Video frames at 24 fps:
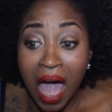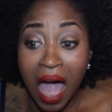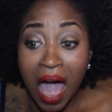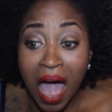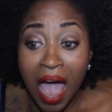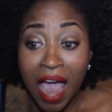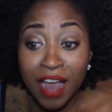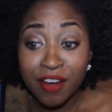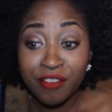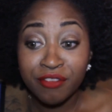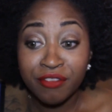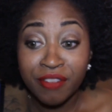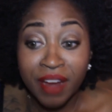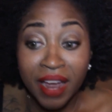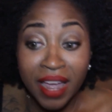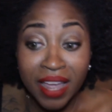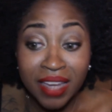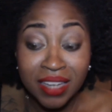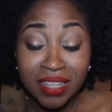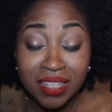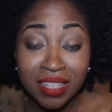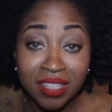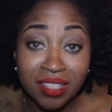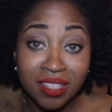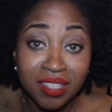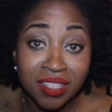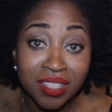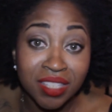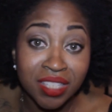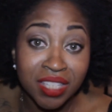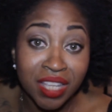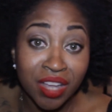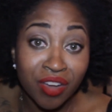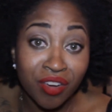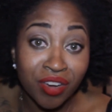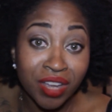I ran to the
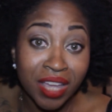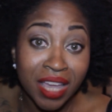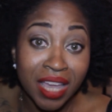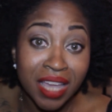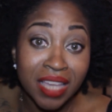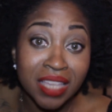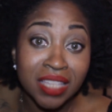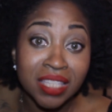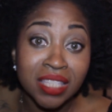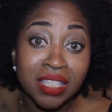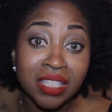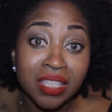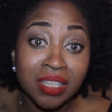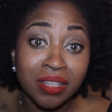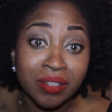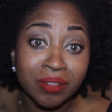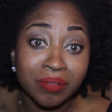staircase